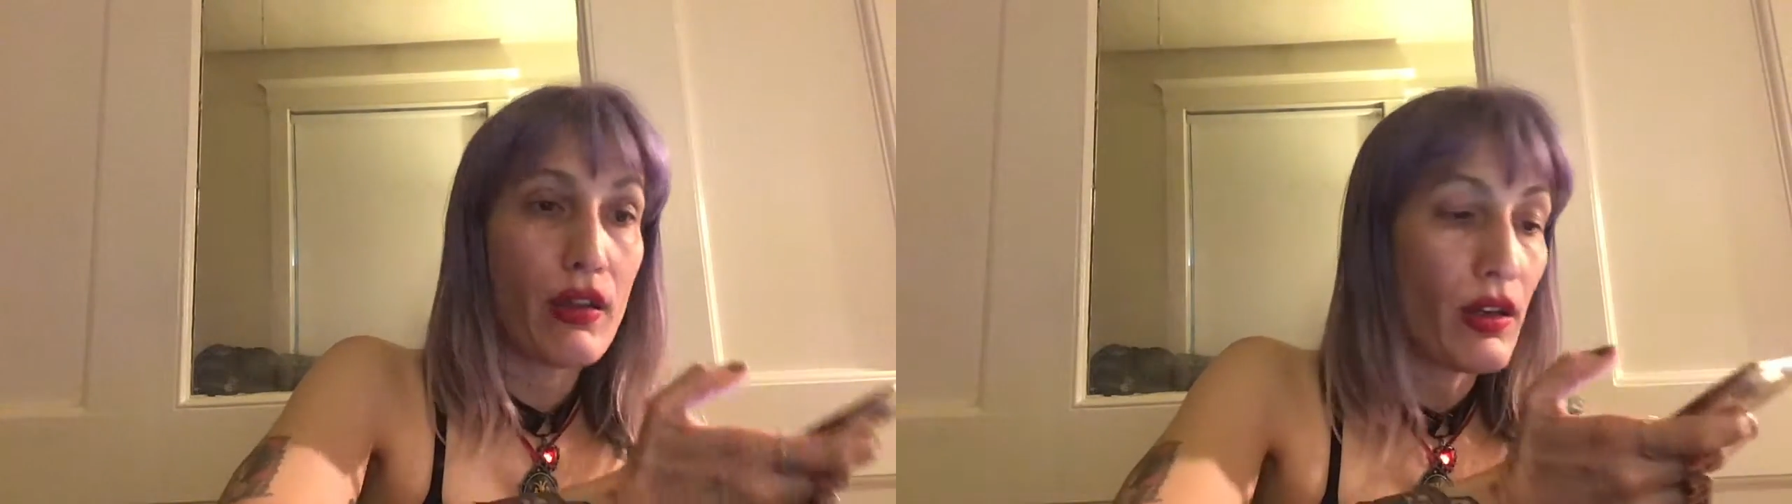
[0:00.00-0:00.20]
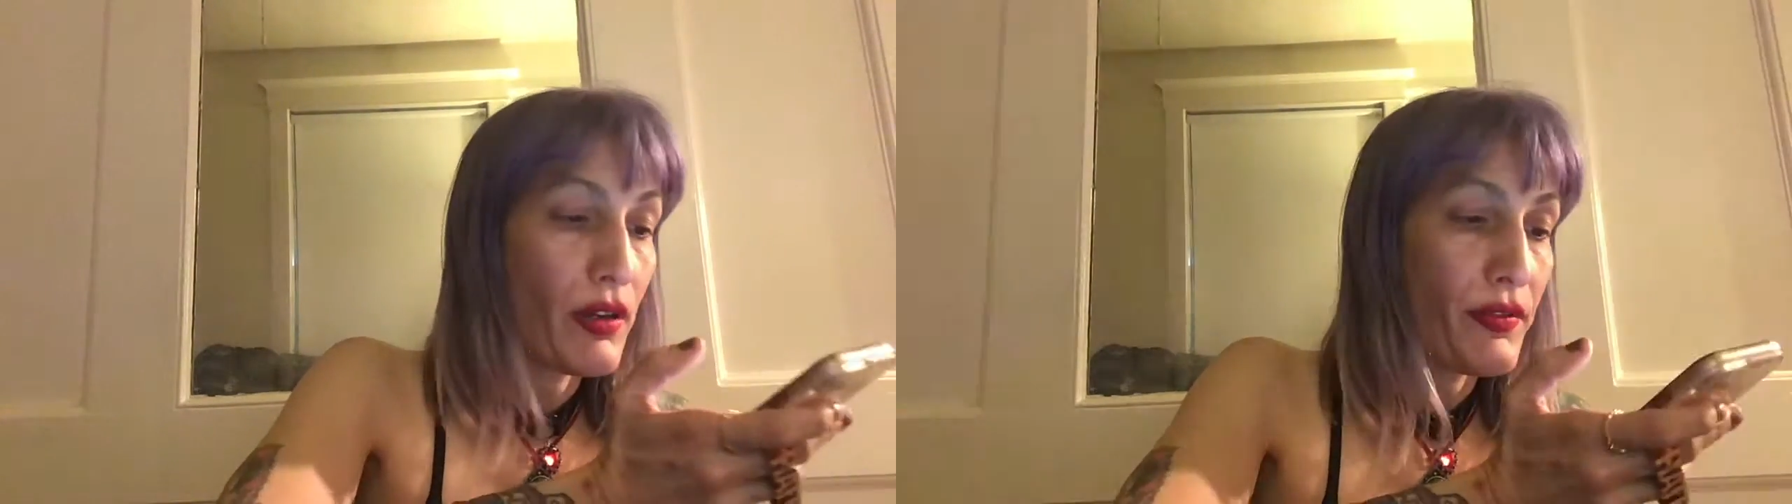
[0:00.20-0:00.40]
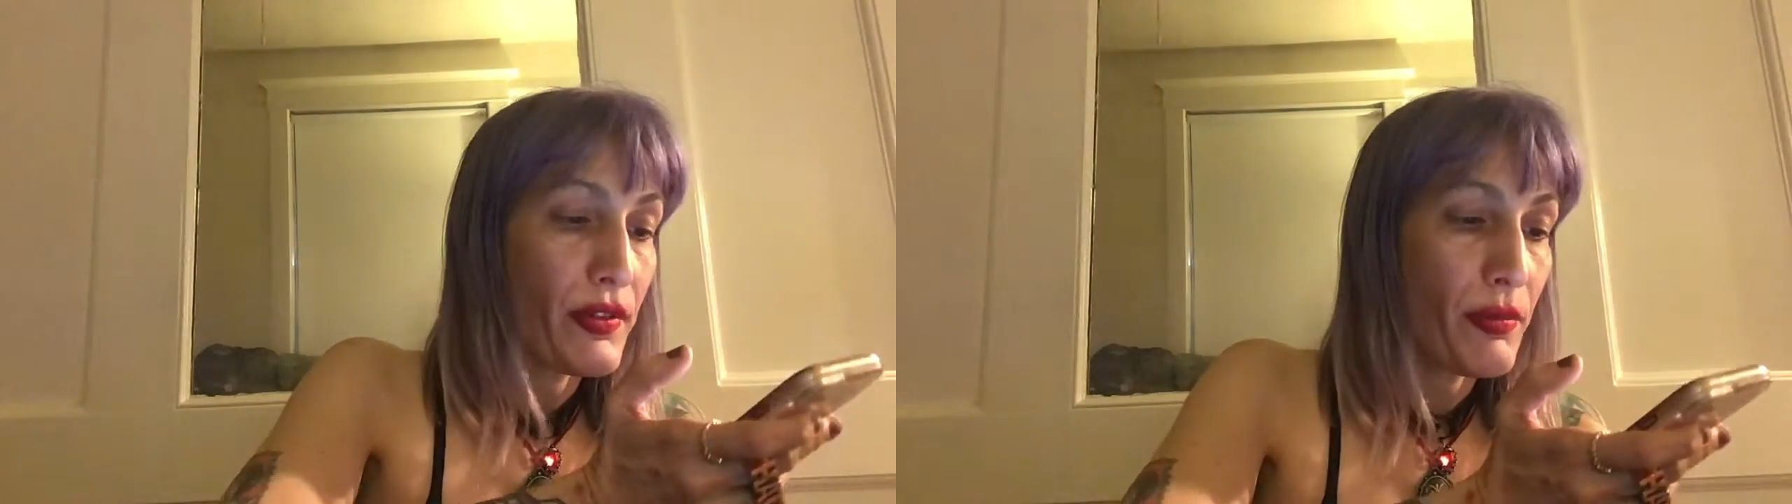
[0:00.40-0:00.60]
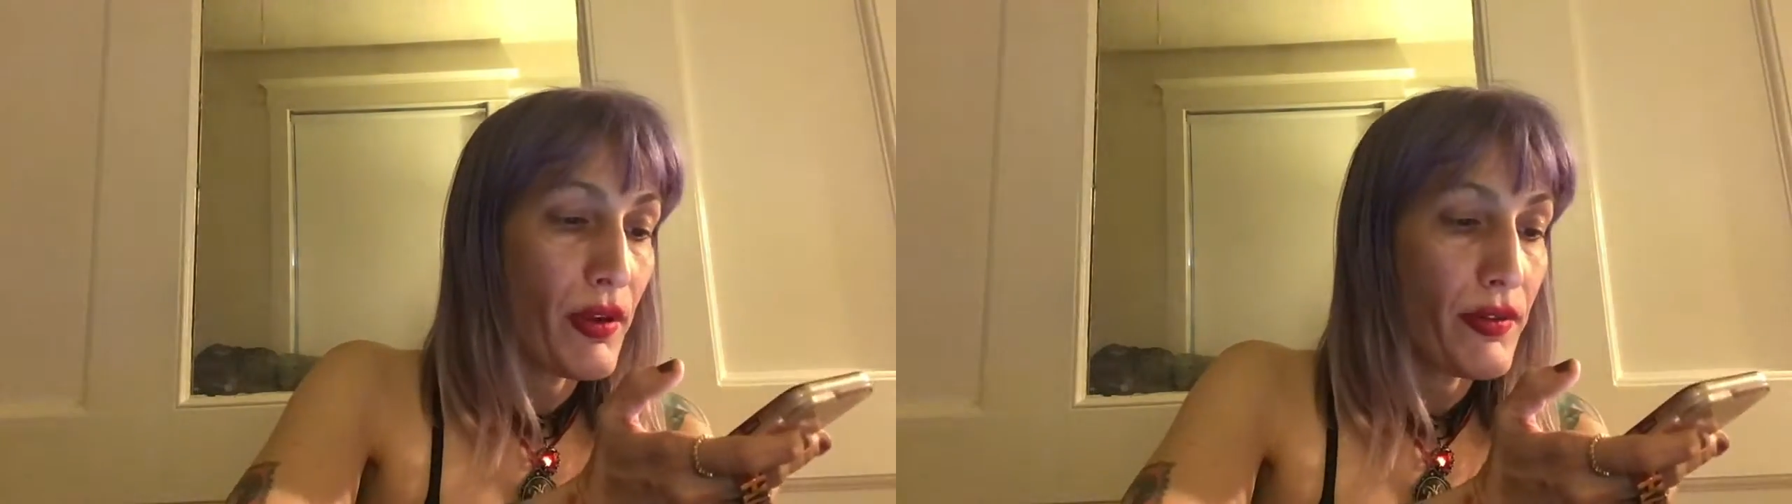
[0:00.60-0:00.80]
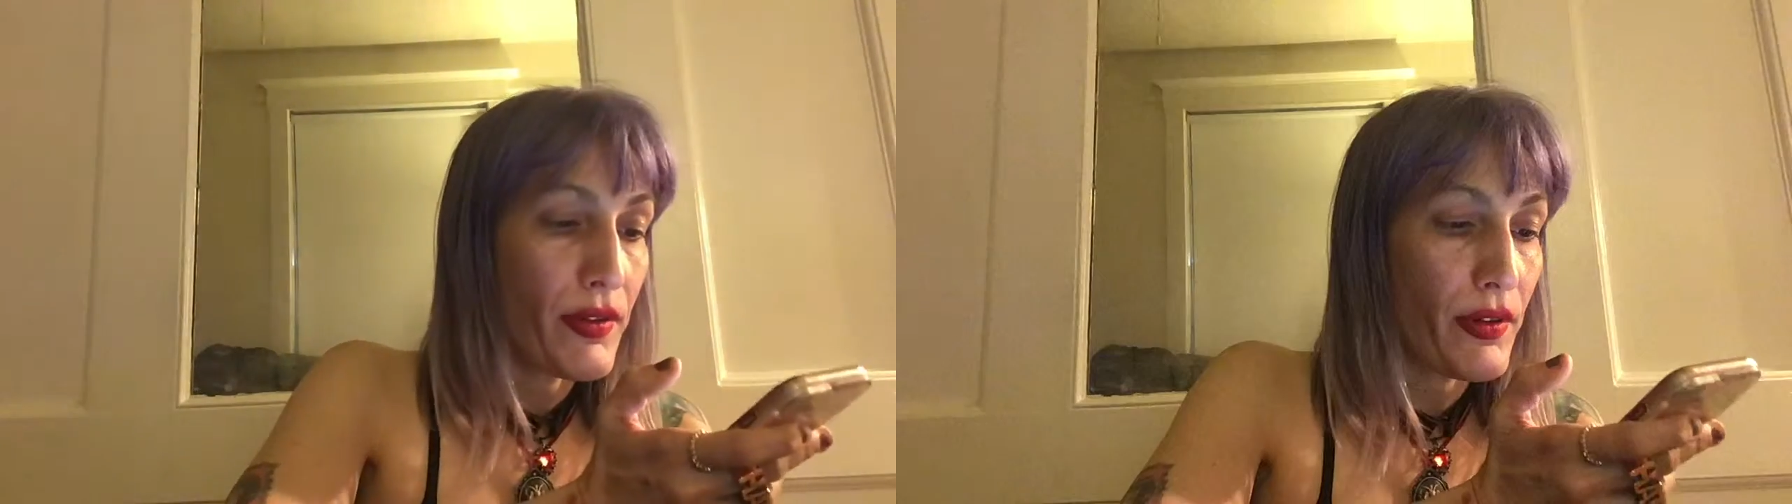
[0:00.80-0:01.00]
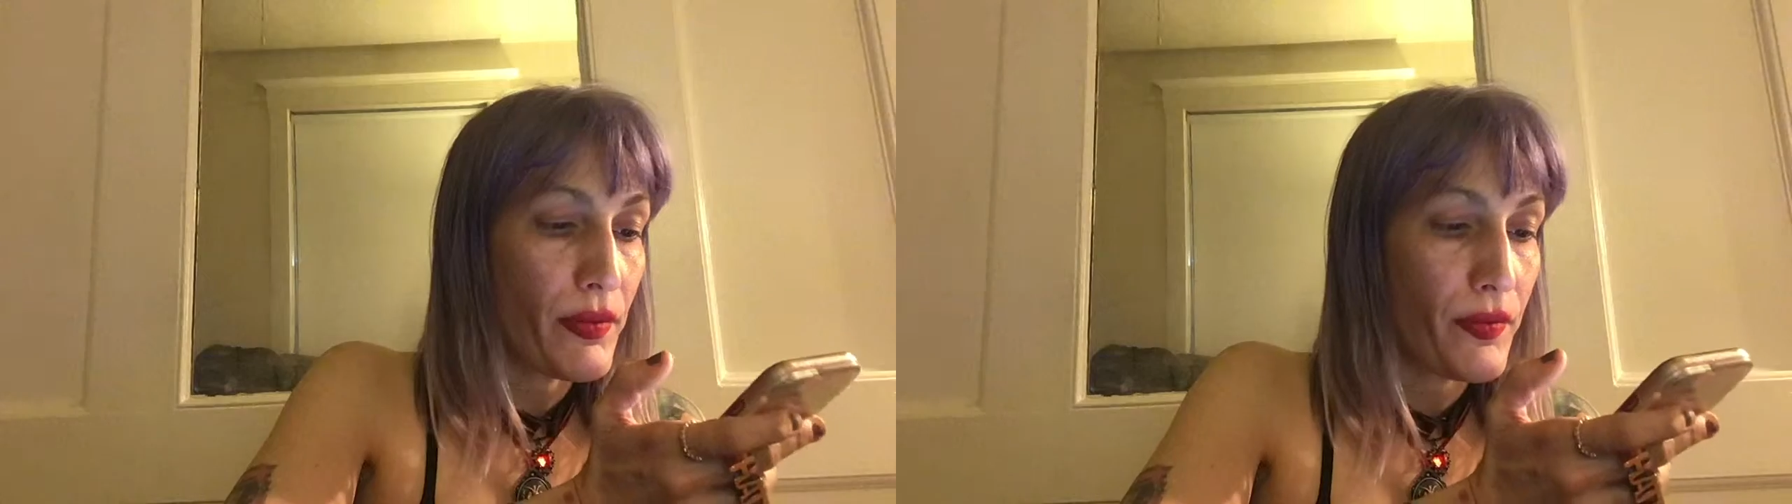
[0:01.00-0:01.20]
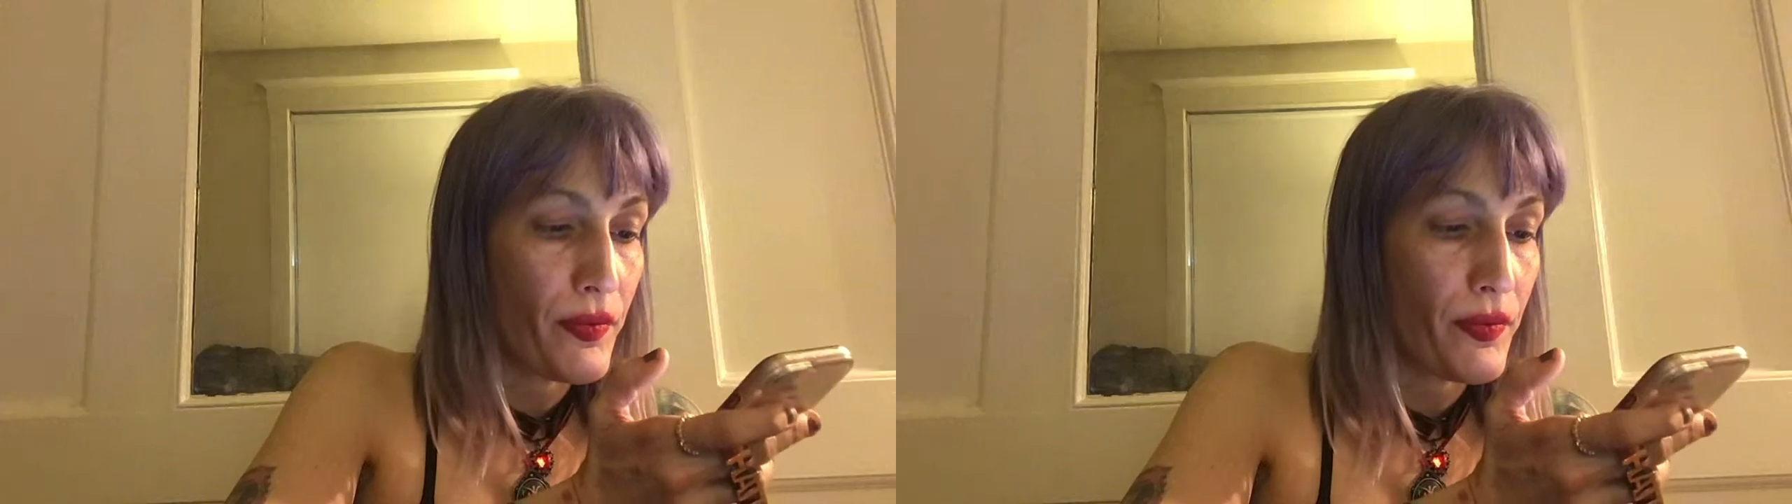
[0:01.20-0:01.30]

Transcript: long enough to sponsor